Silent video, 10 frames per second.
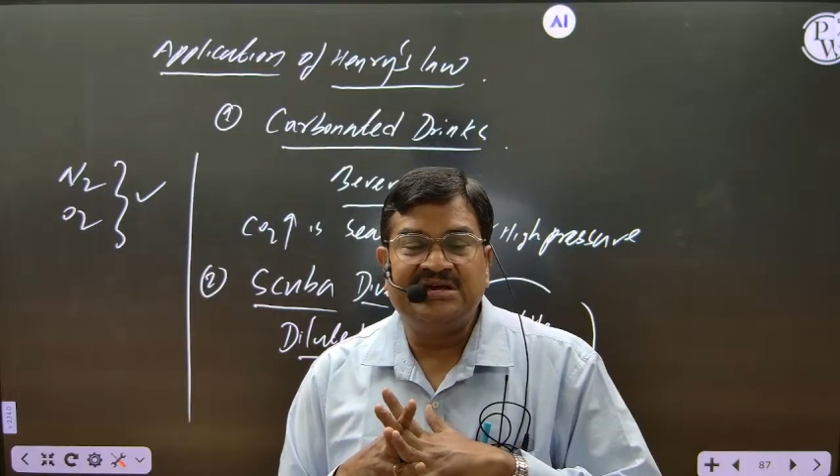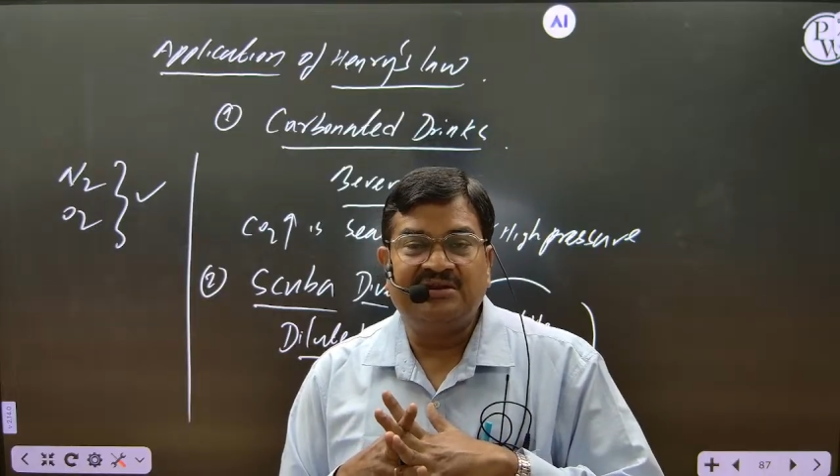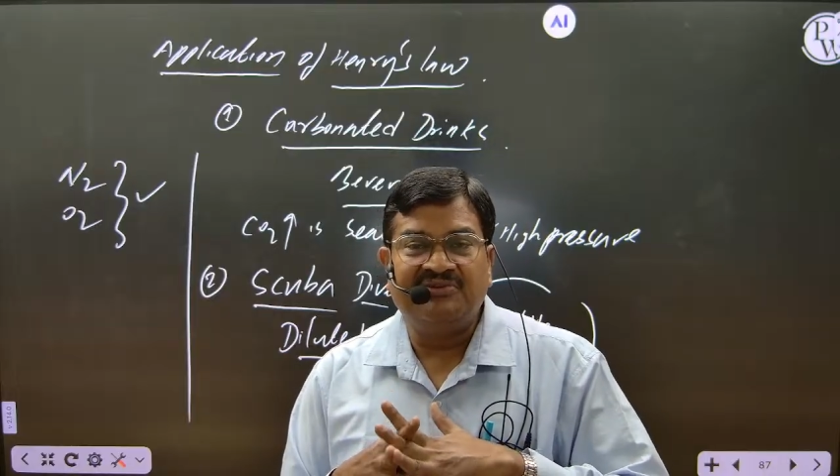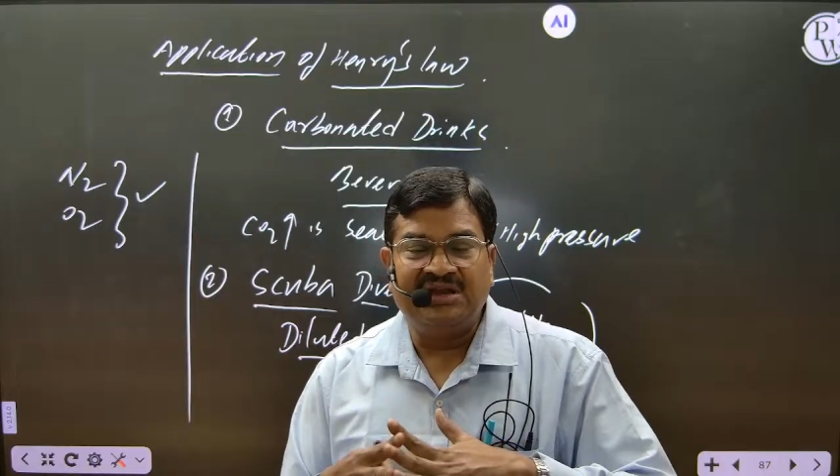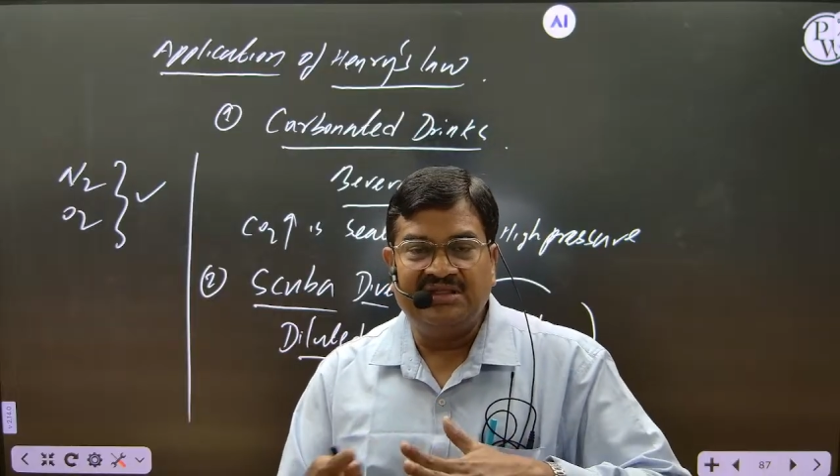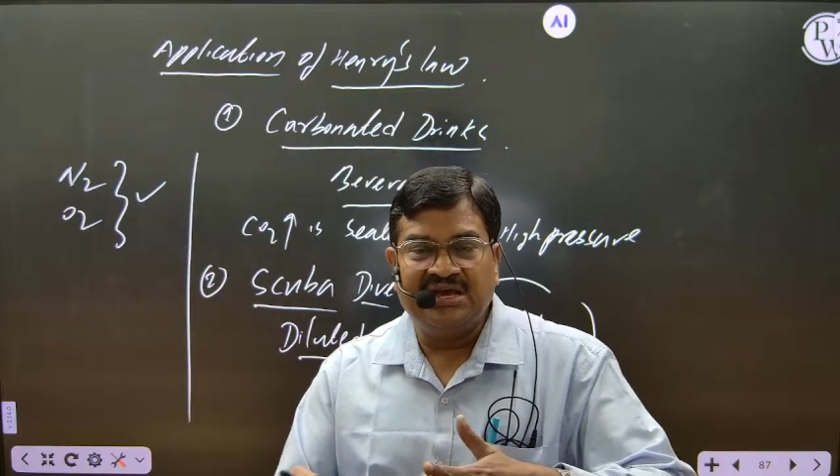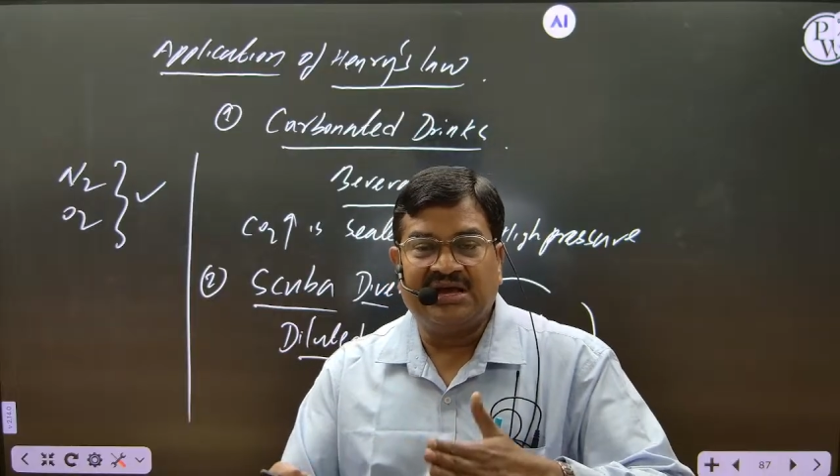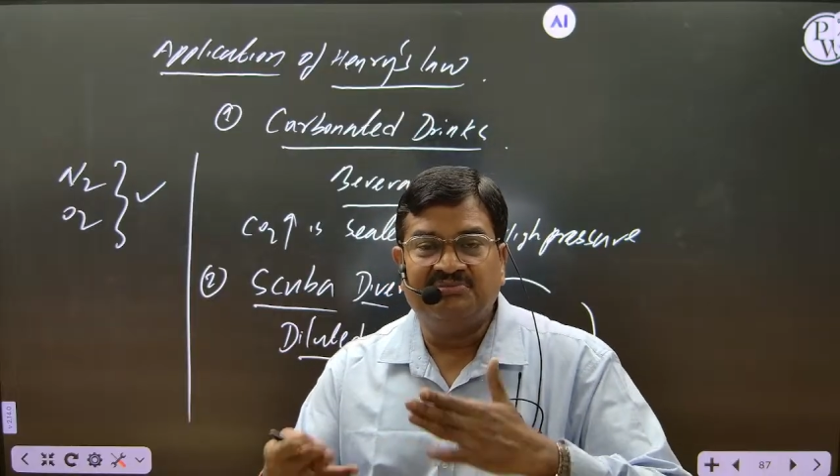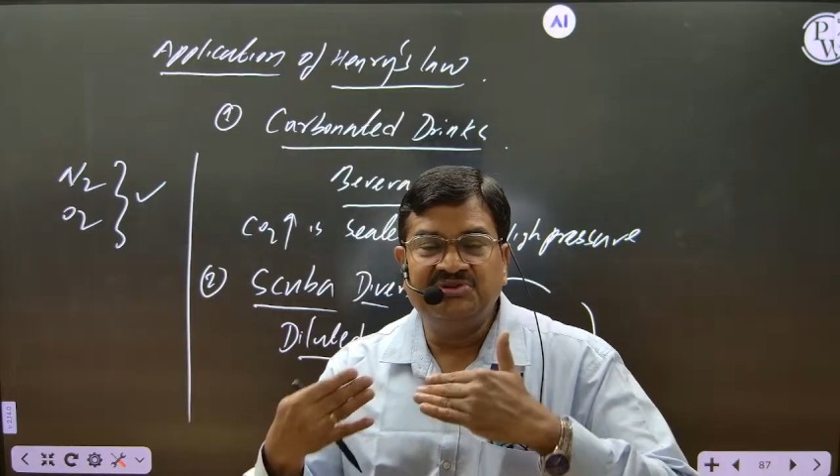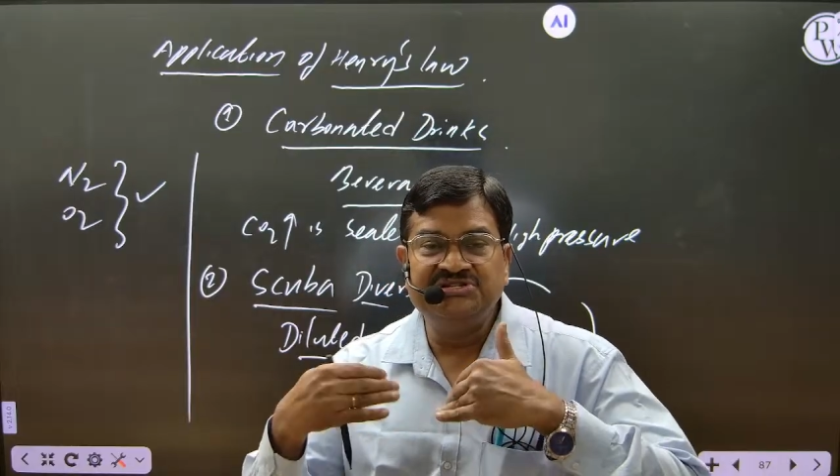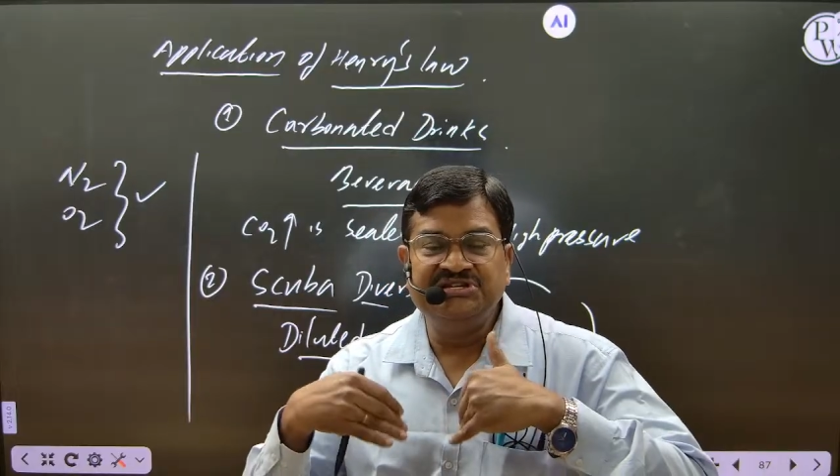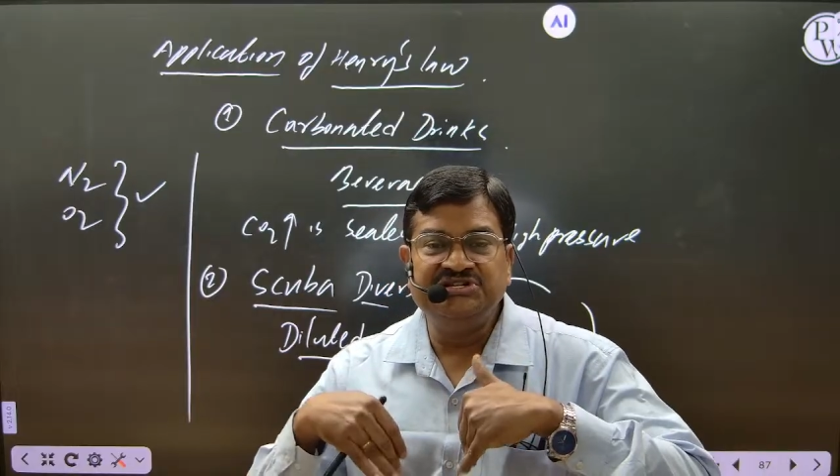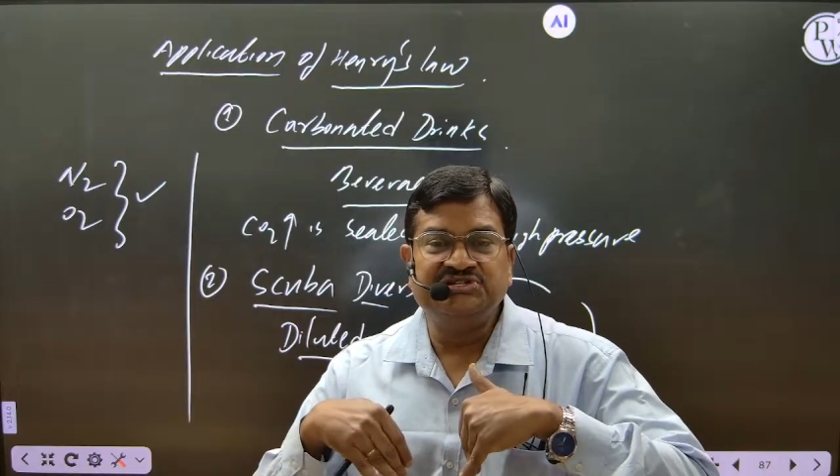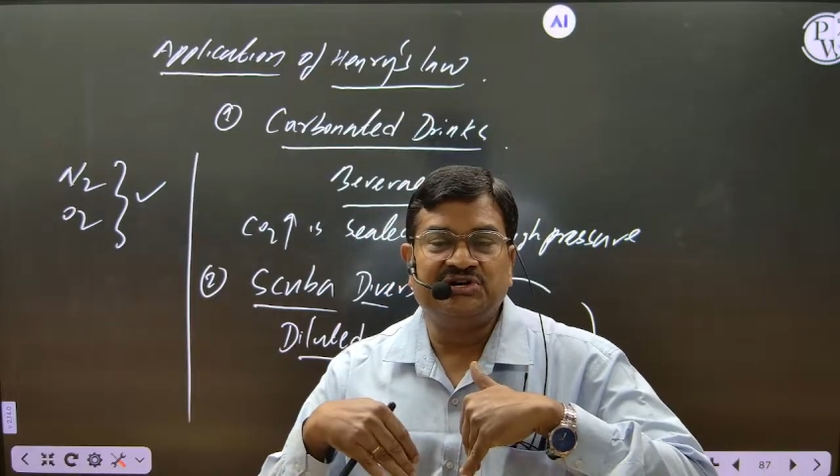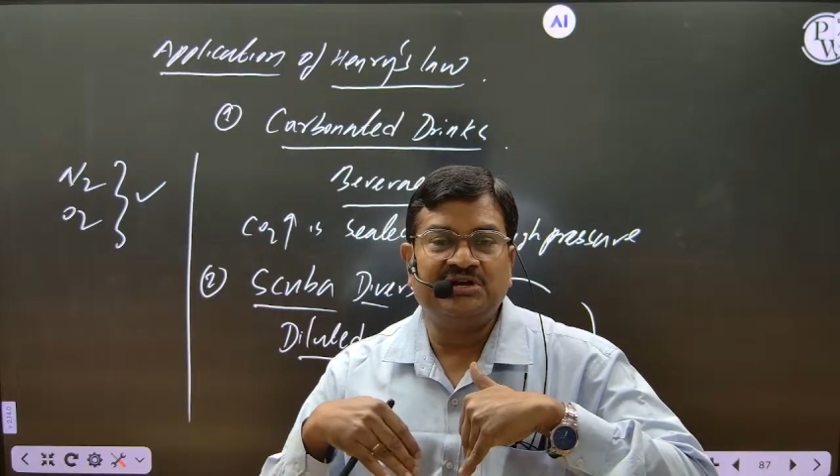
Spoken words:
when they come to seashore?